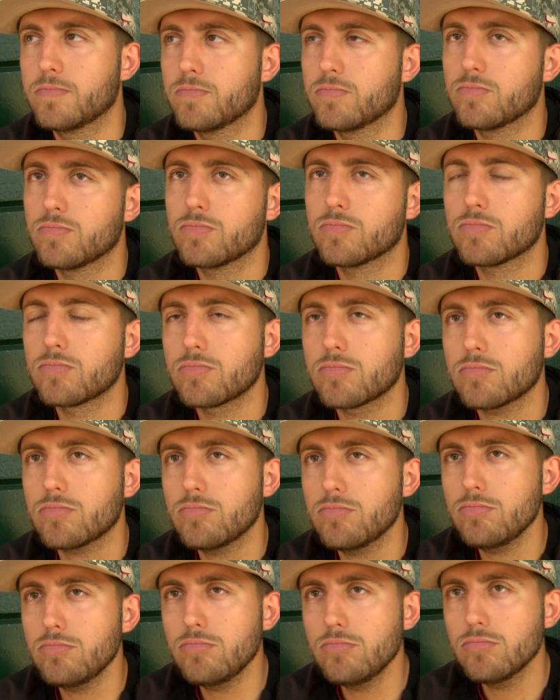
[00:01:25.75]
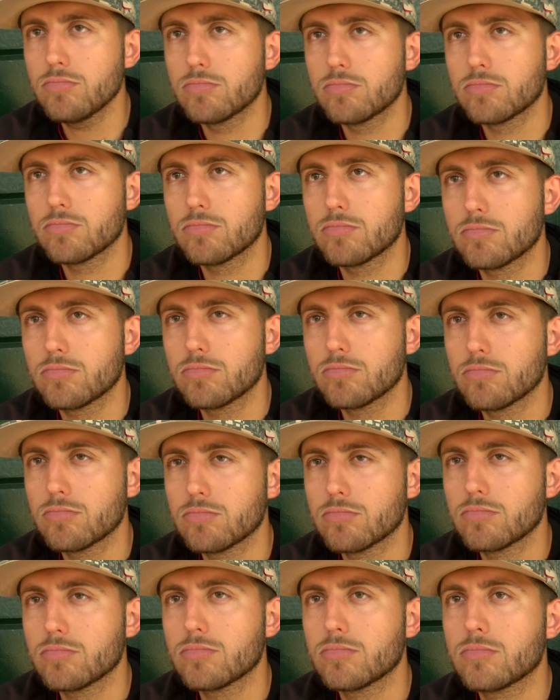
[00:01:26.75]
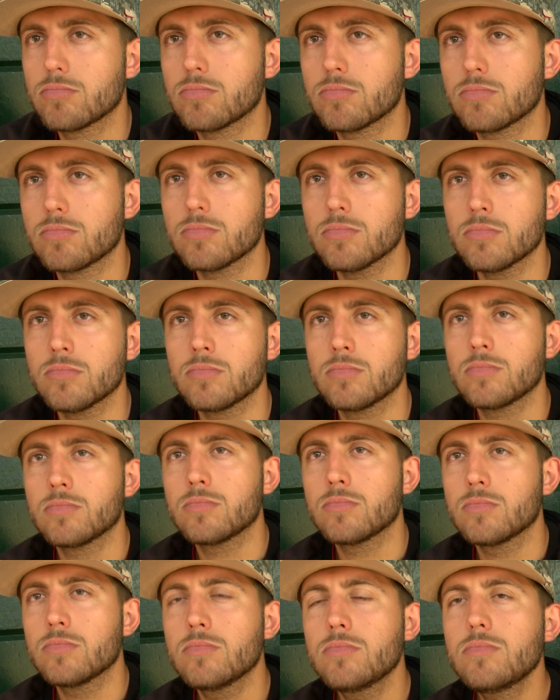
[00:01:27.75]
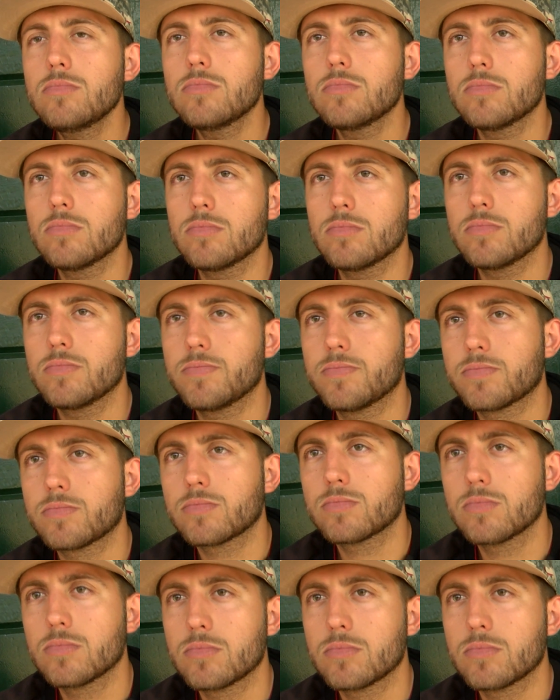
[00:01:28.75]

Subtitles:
[no speech]